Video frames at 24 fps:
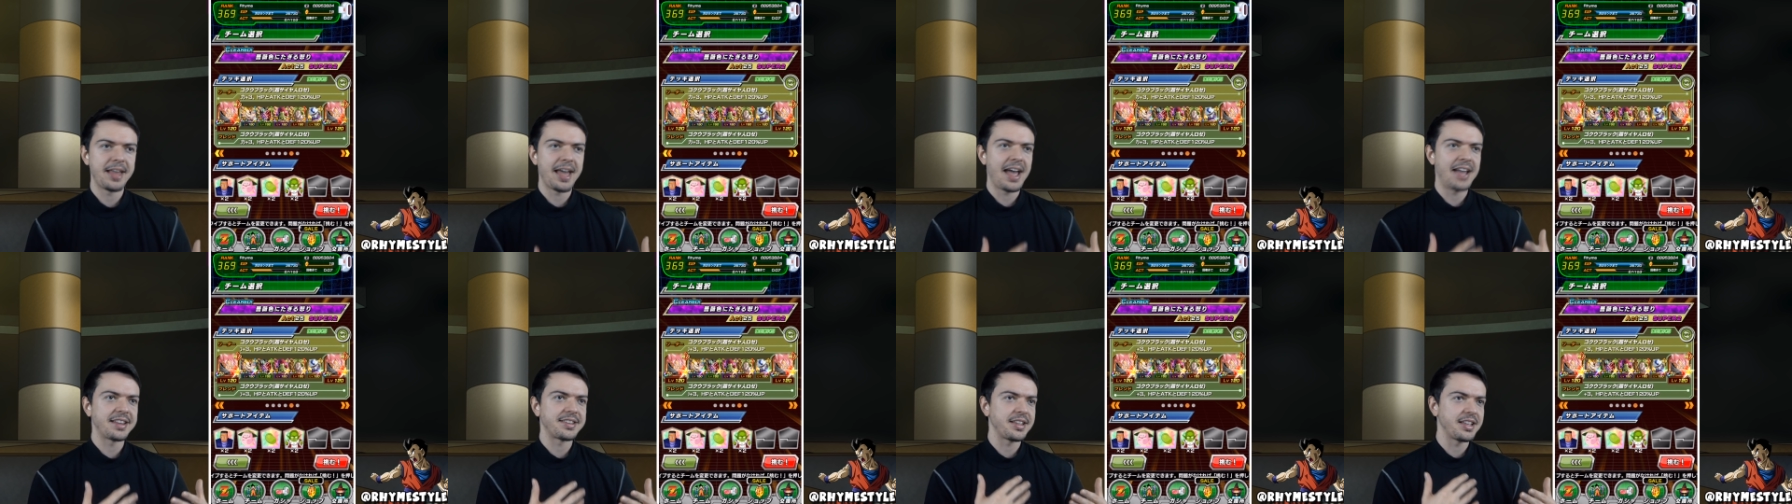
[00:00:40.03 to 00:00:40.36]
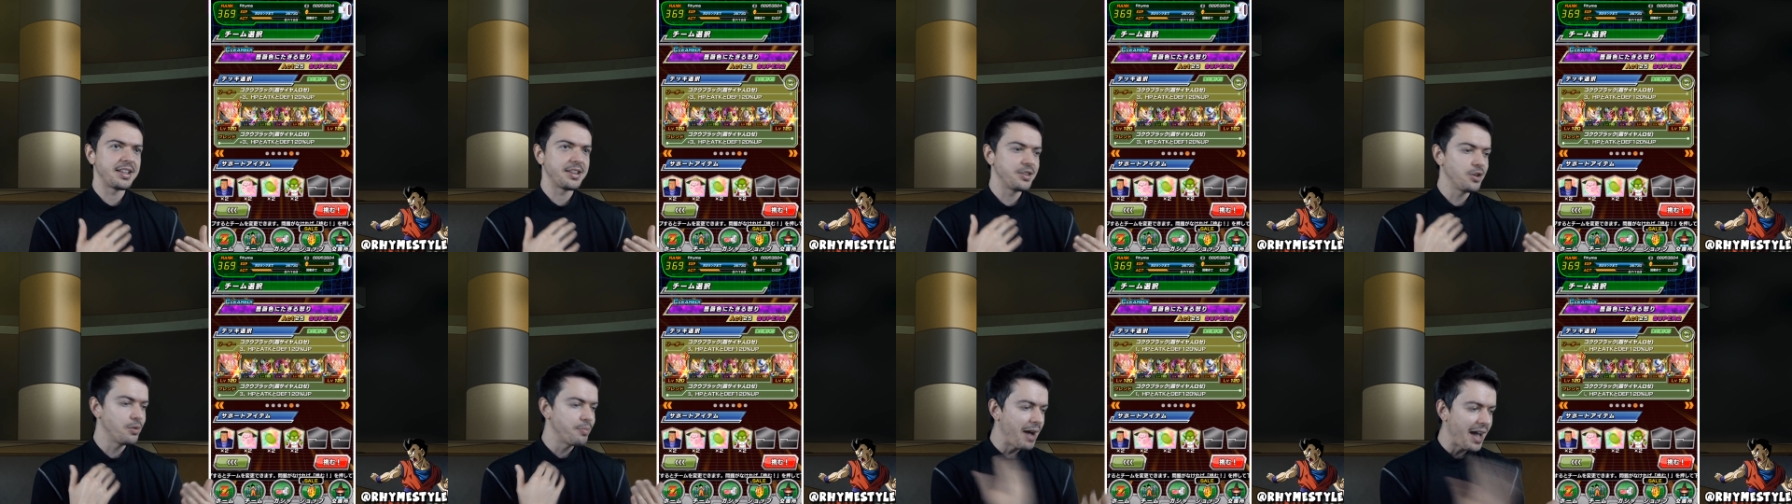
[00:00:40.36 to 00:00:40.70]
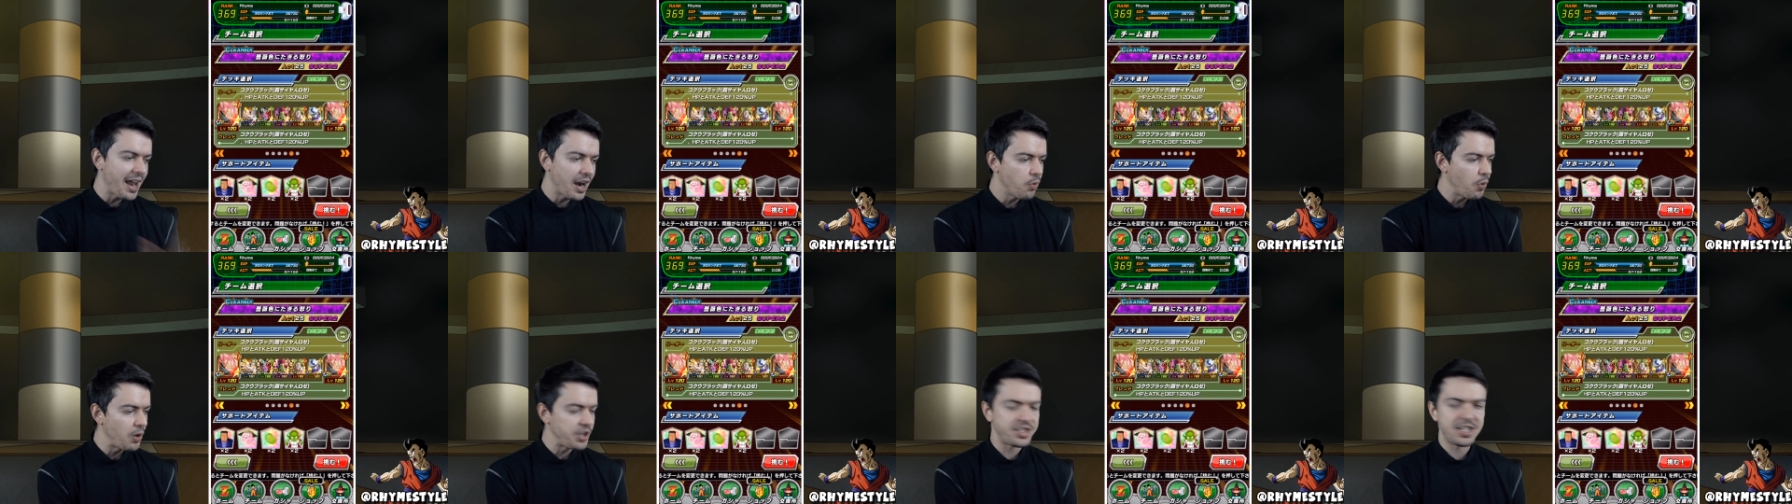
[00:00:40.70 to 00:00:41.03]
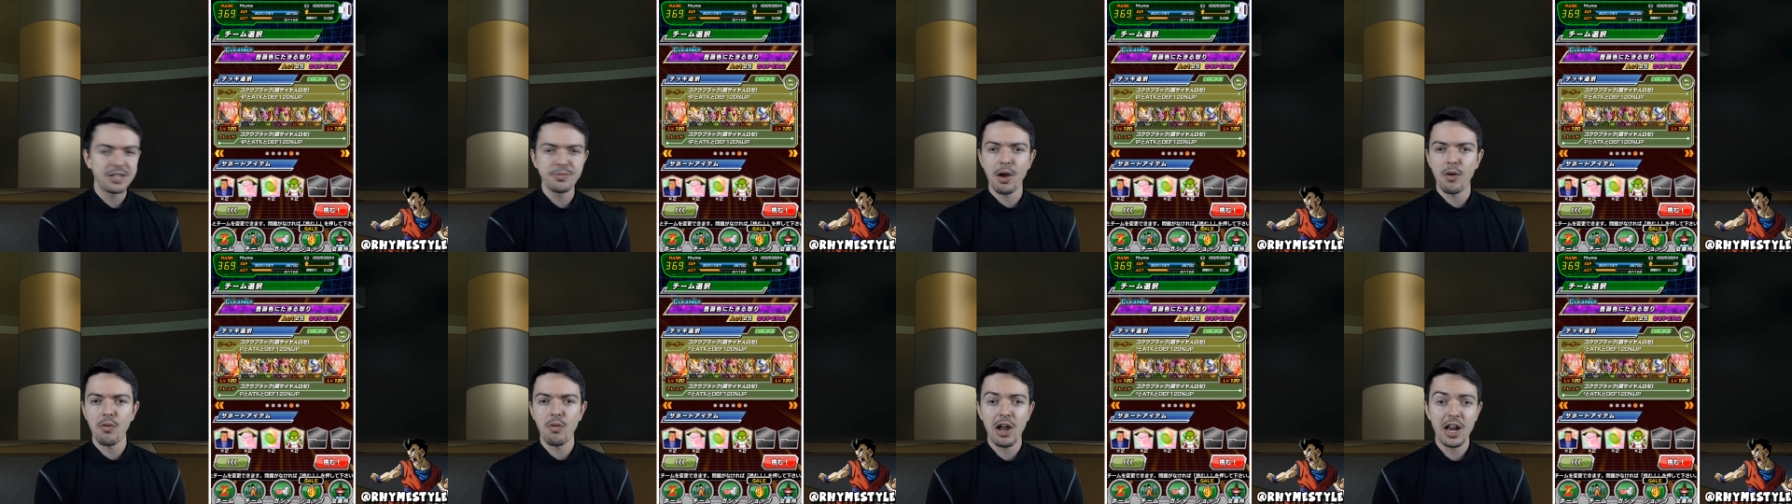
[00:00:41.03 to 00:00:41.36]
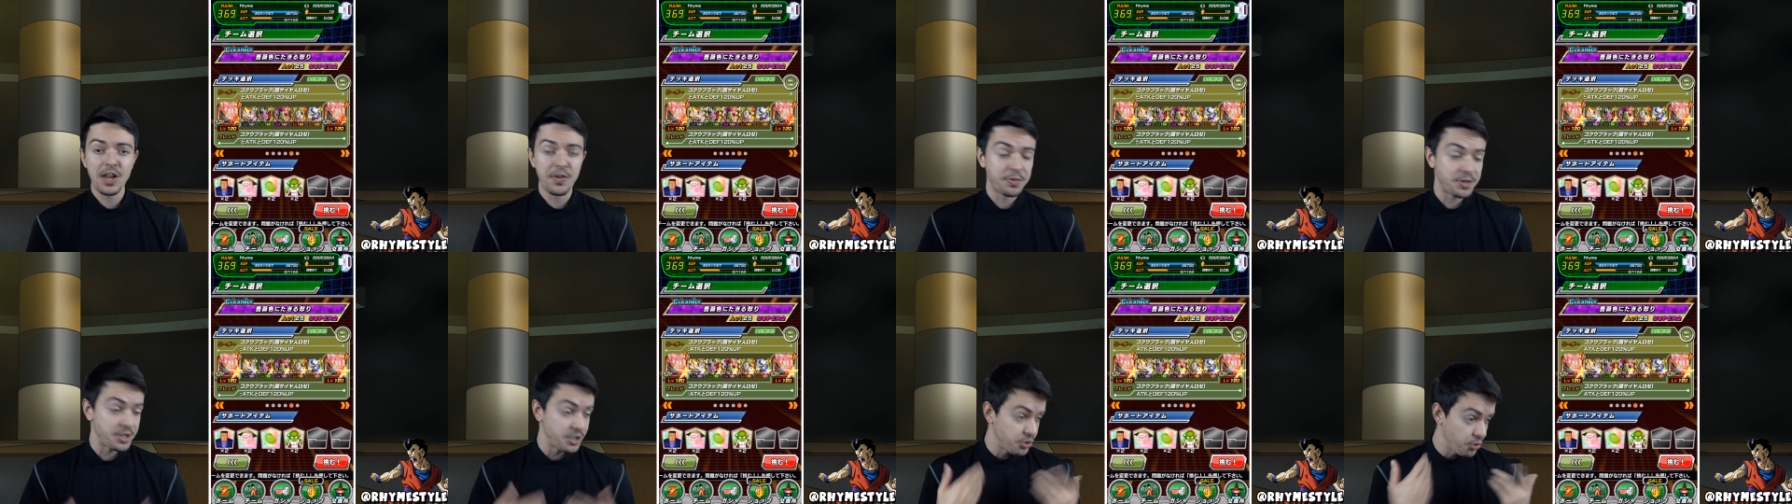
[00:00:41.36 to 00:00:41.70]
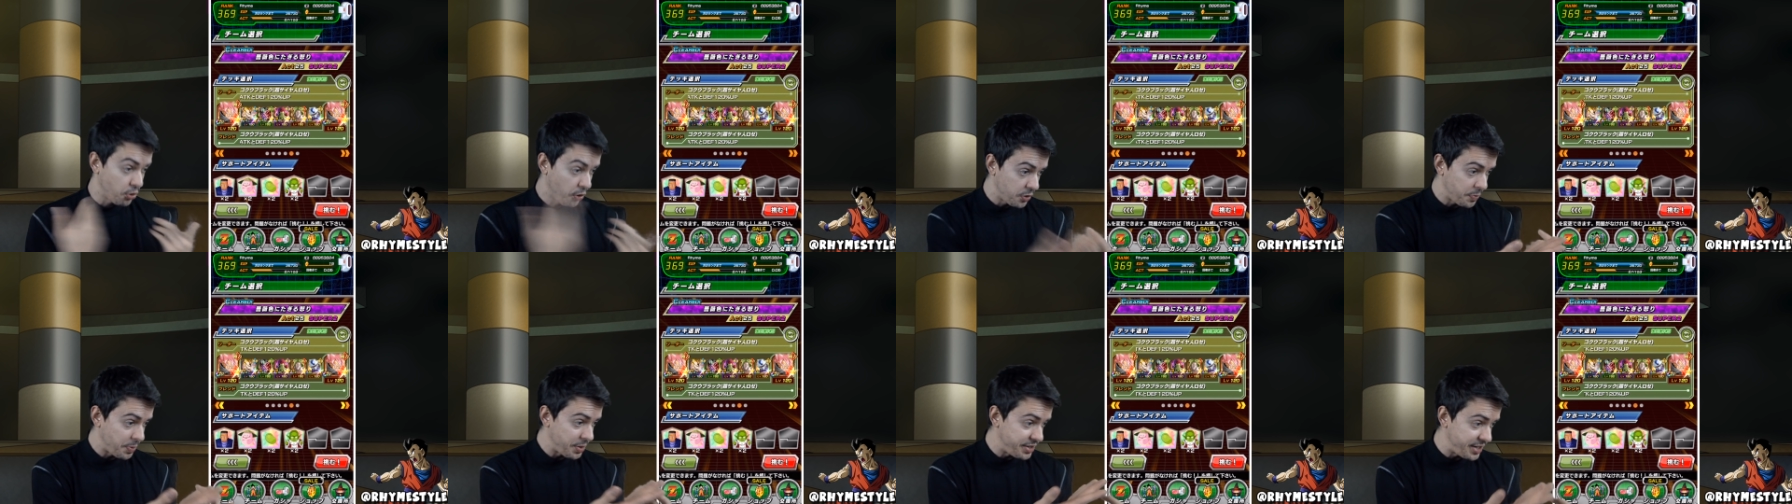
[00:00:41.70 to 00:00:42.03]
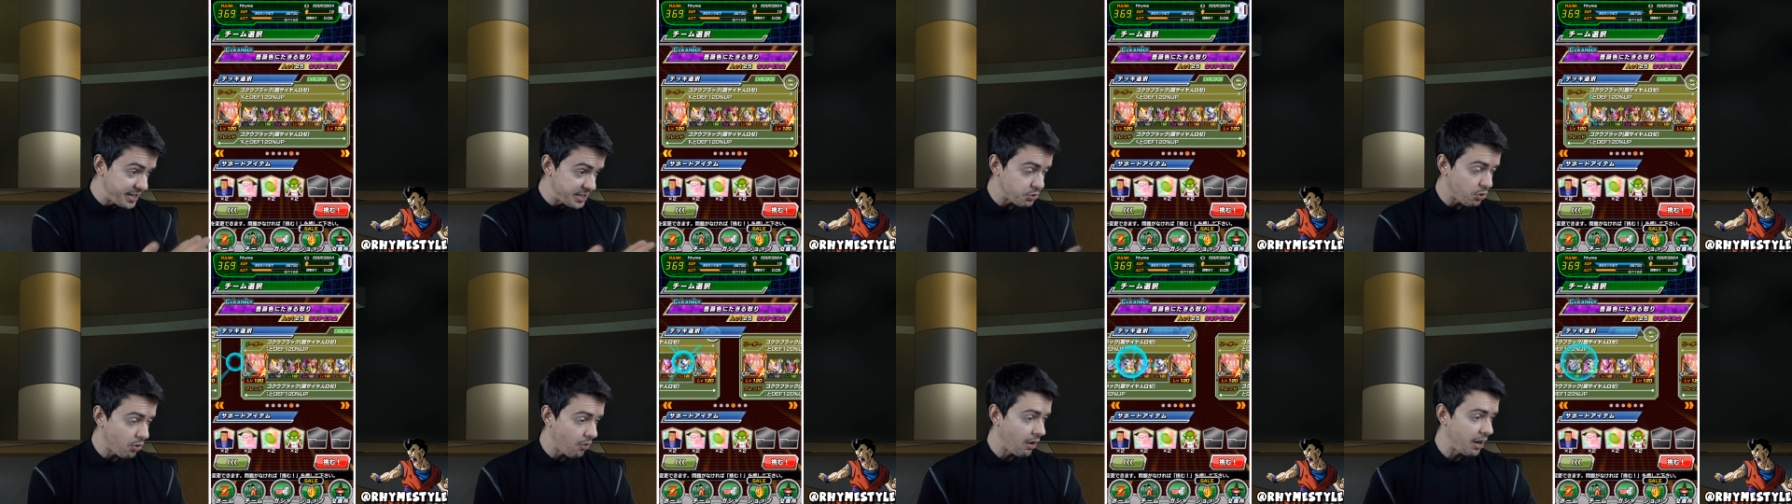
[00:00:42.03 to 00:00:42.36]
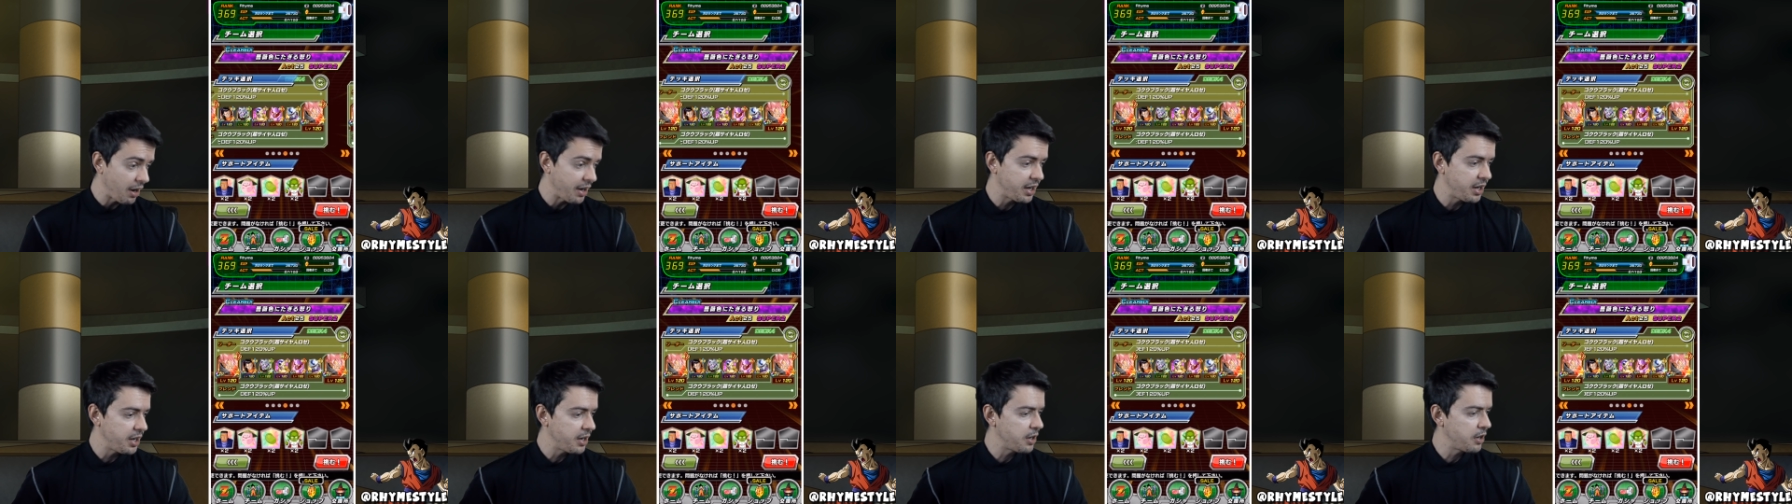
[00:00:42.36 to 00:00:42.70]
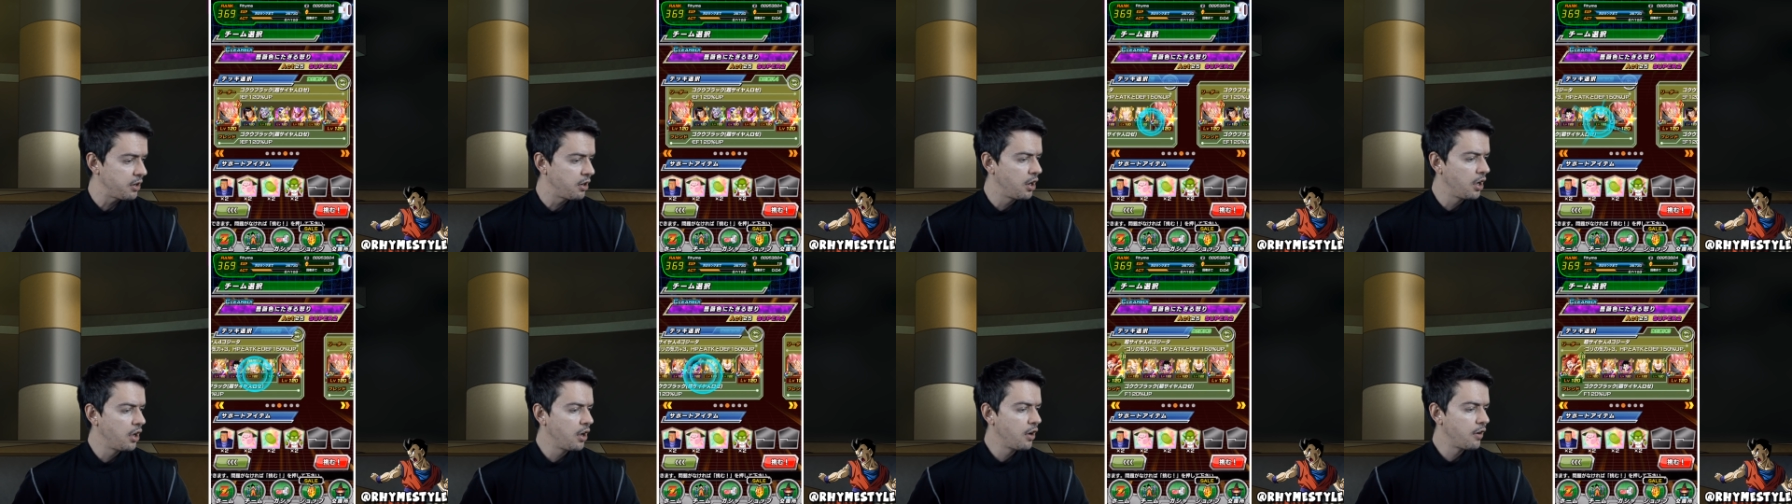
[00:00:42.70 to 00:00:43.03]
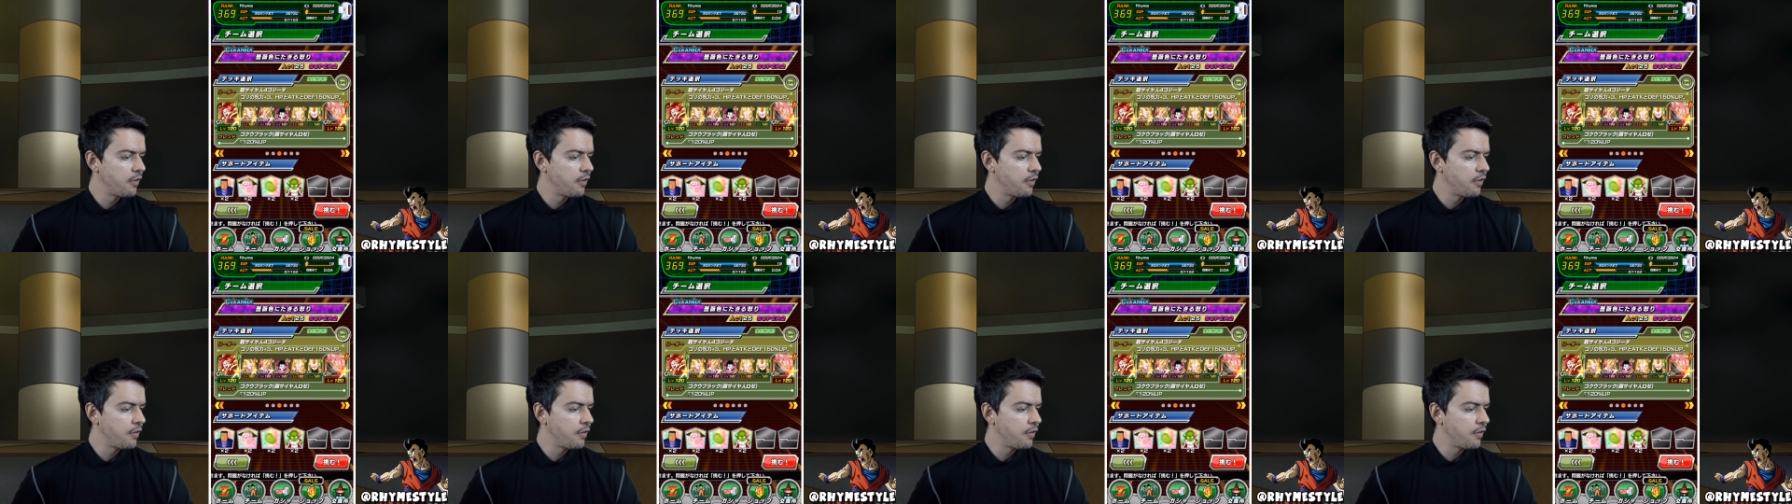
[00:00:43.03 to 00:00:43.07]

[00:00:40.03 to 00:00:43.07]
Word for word: that no matter which team I'm running, which is going to be this one right here